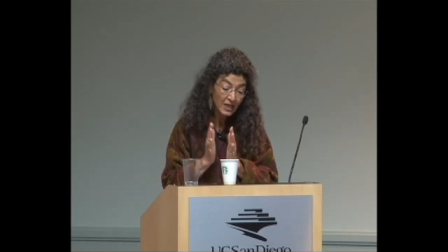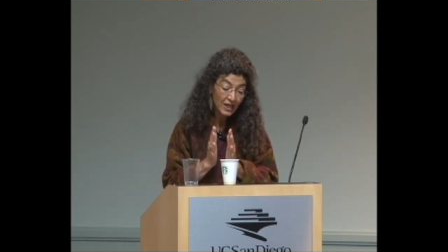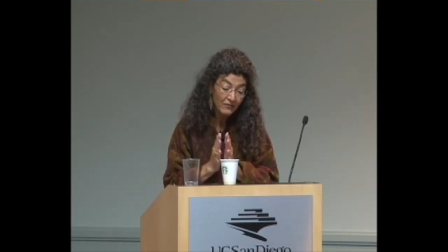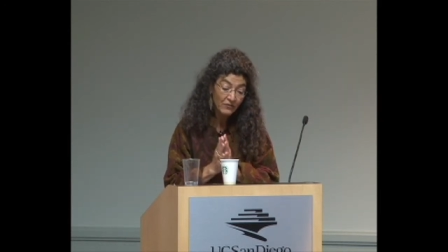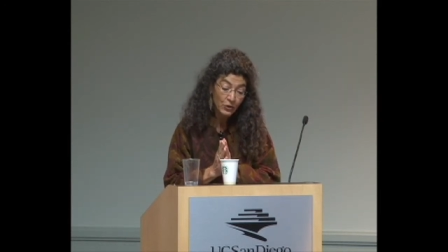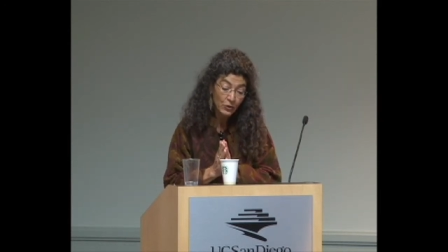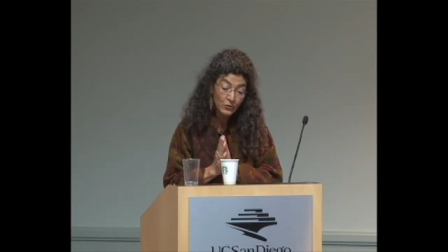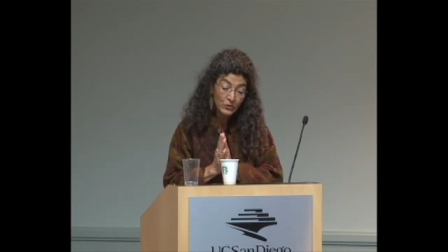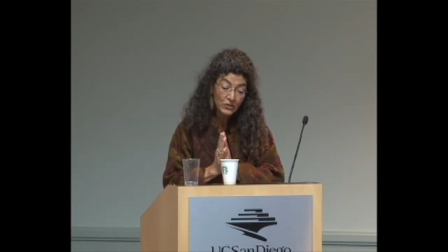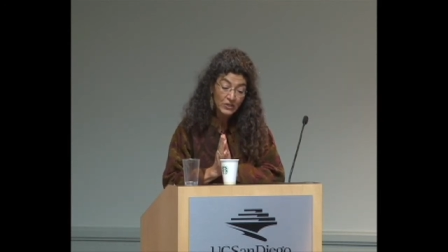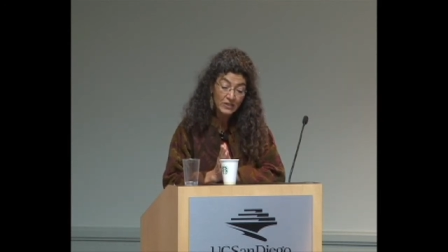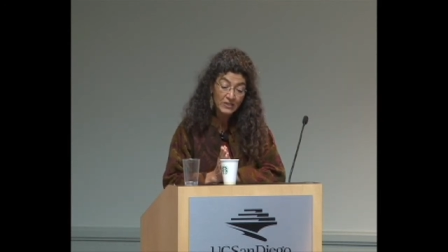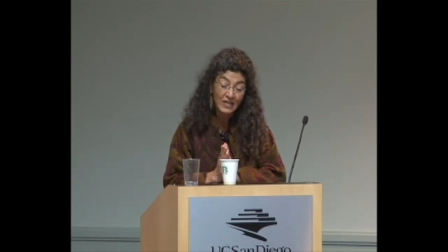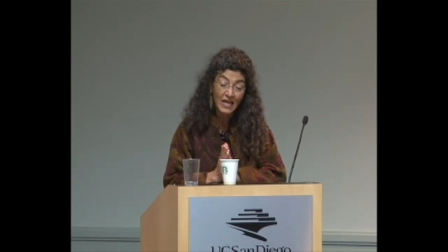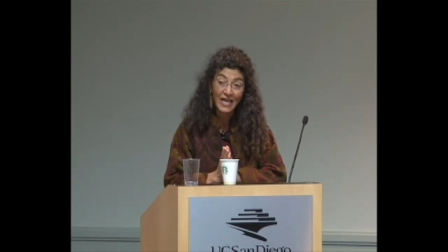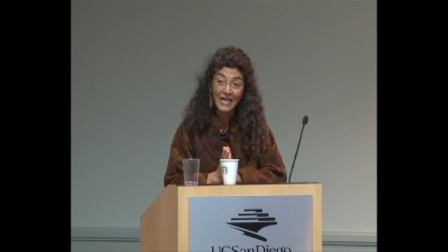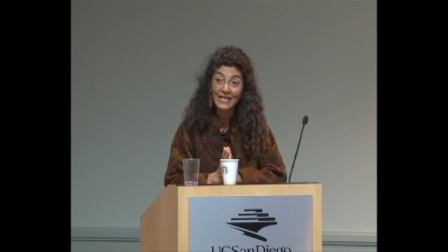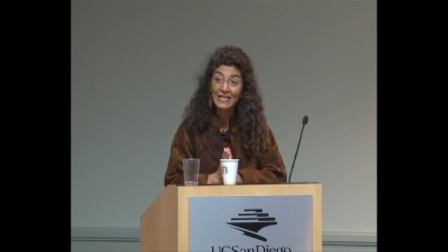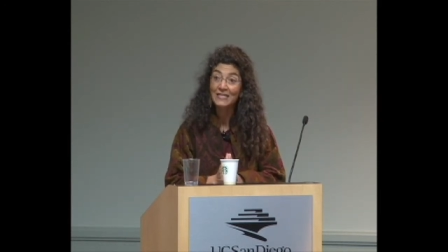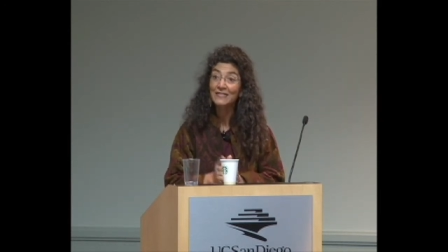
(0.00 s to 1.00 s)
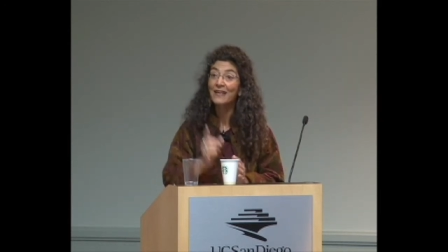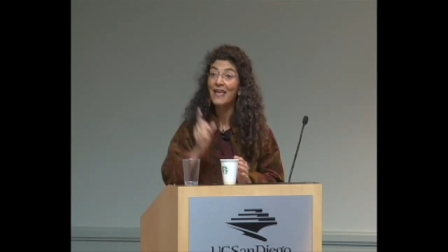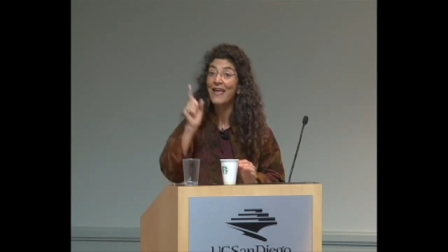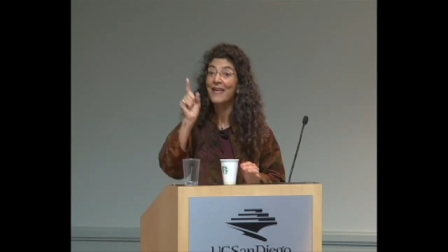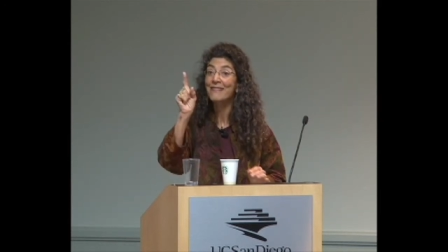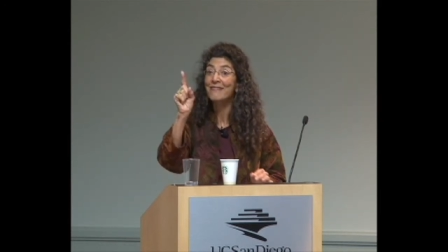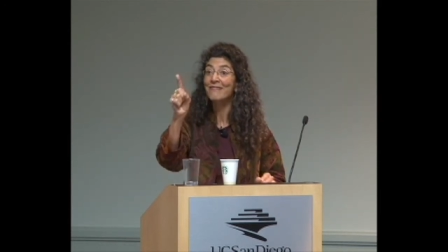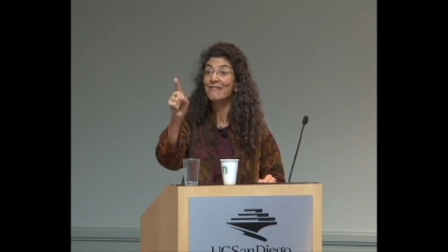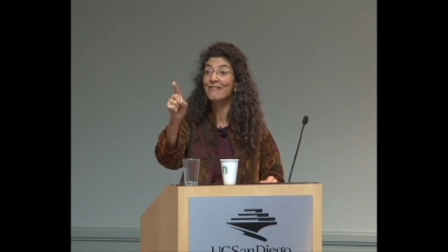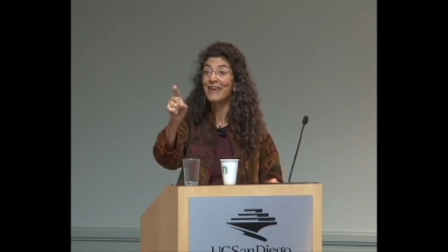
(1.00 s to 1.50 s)
of those societies,
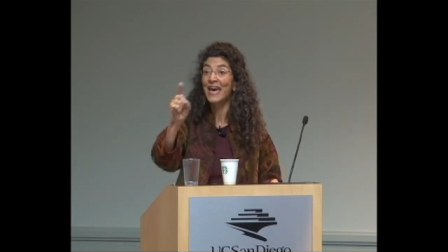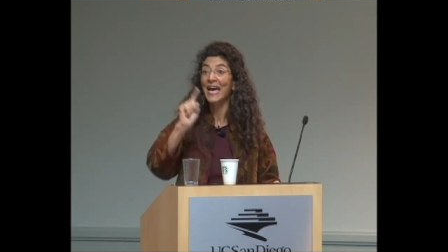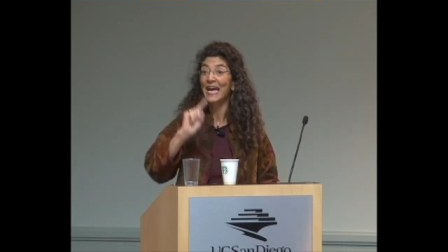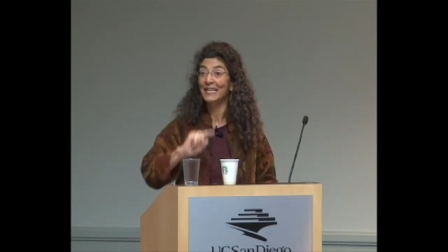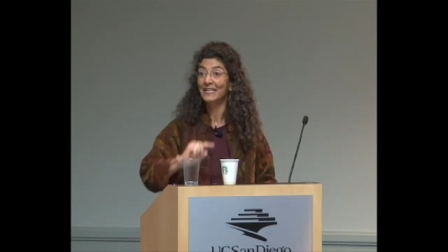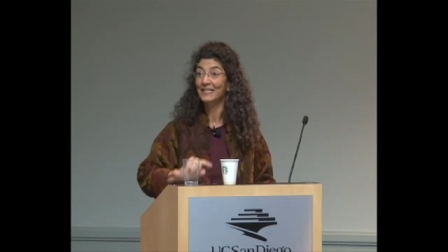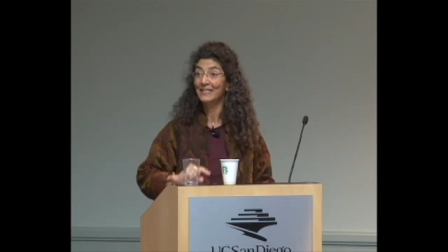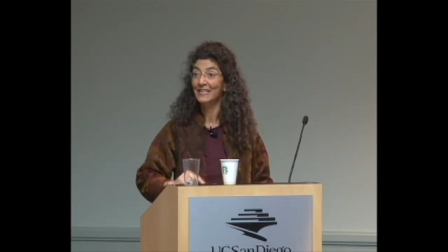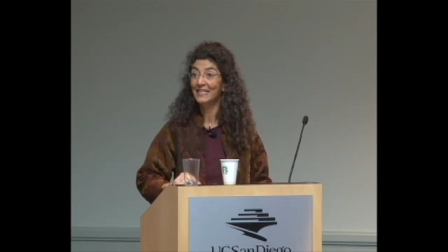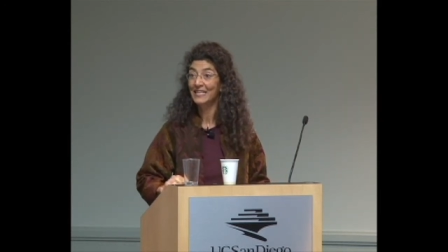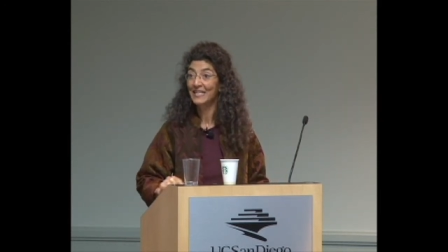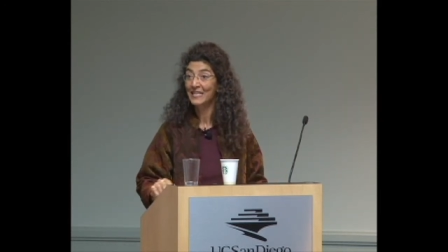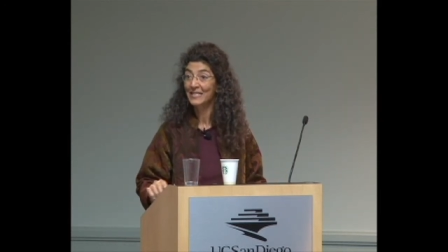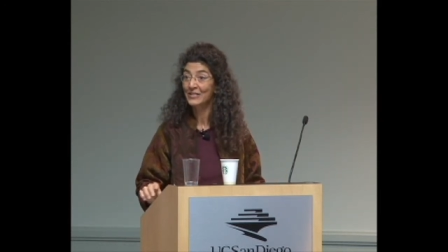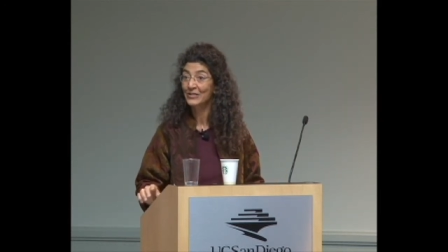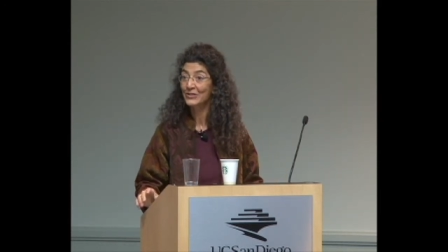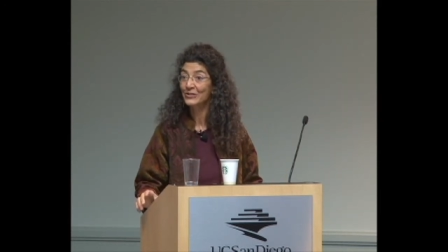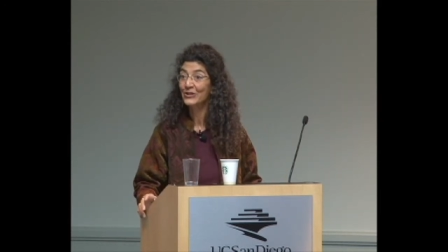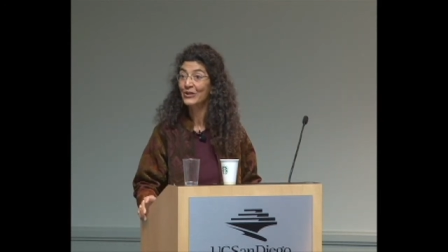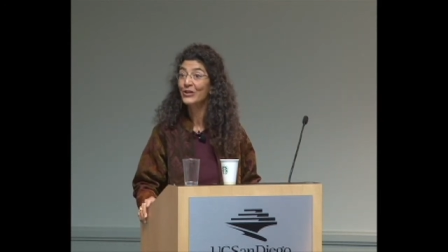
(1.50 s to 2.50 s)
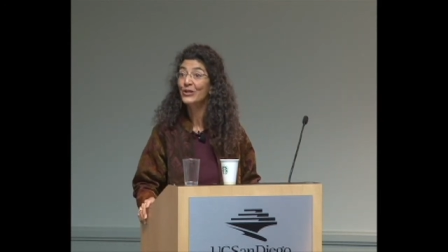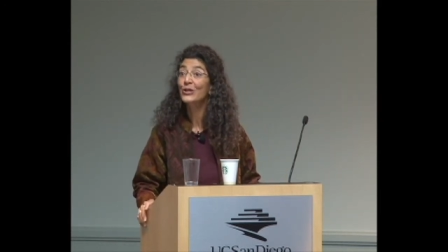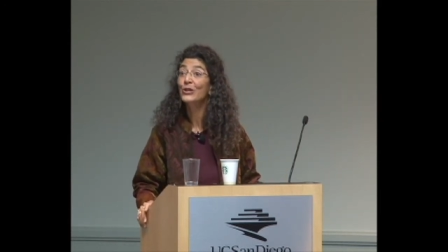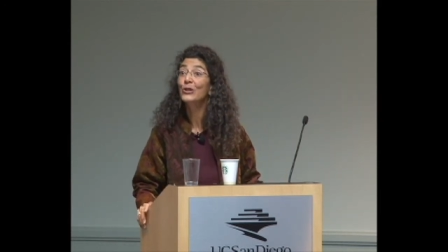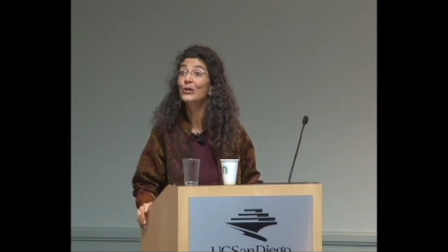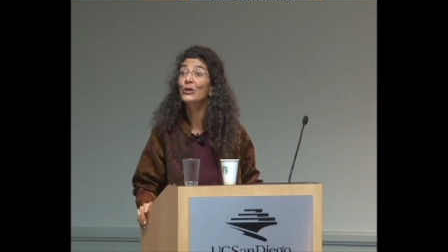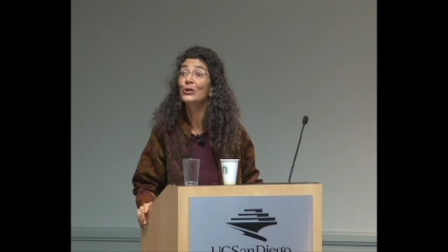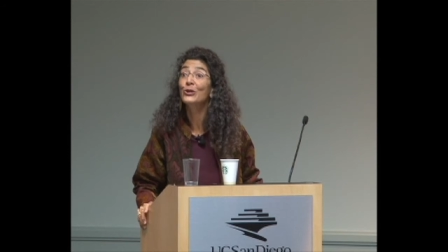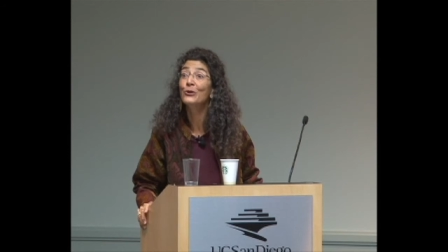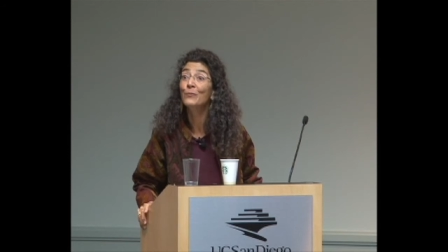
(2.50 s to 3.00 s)
and that is
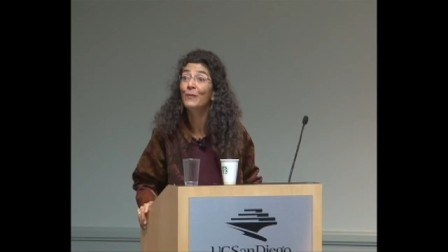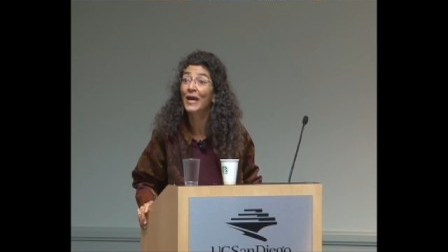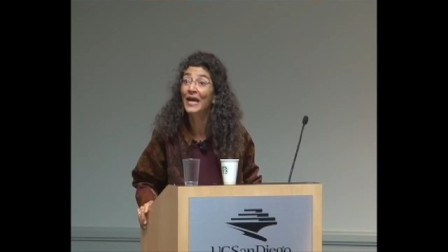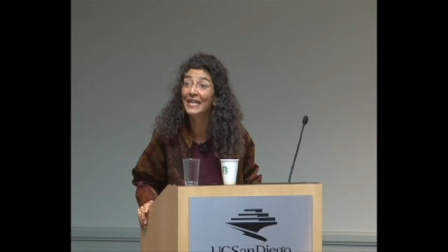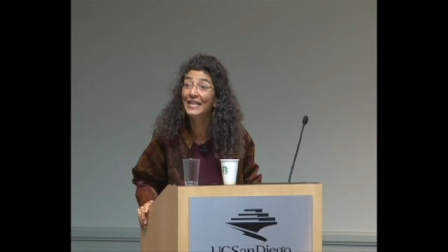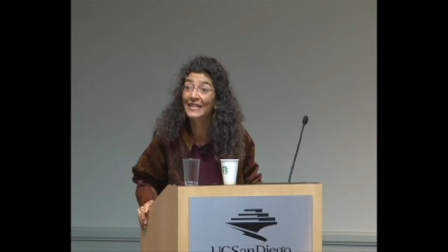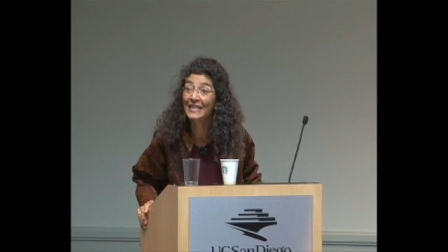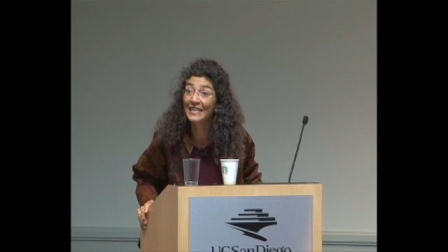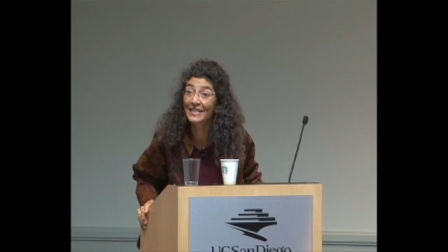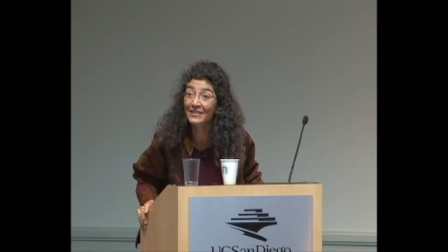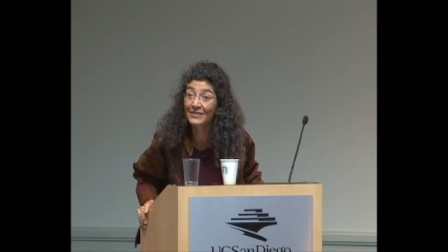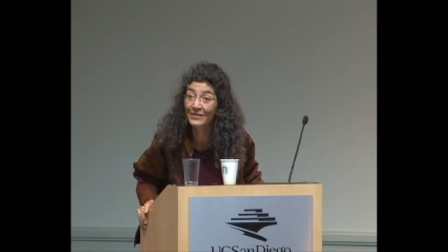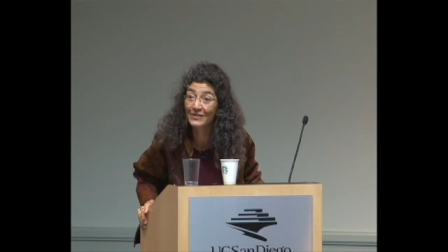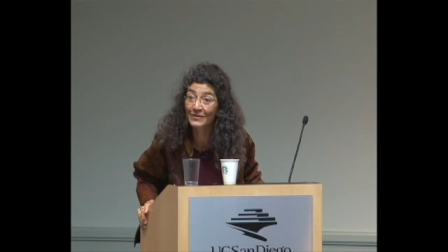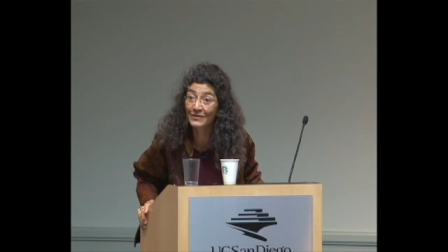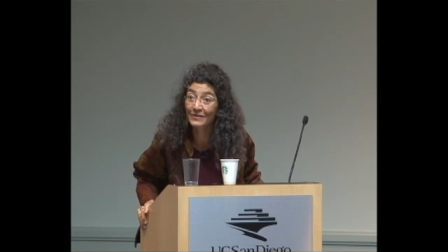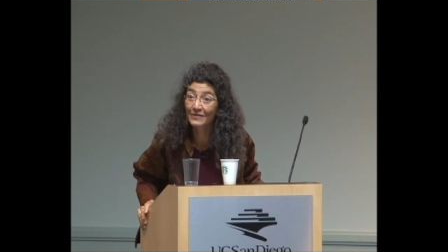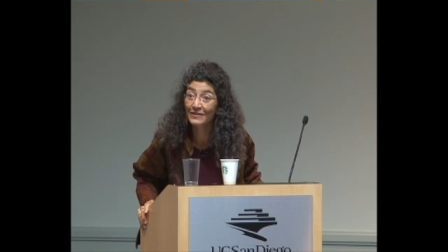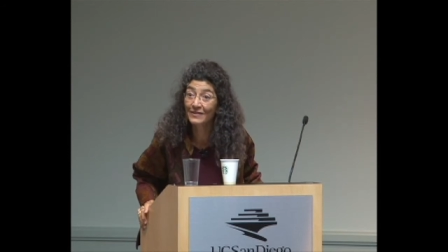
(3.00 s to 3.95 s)
the humanities.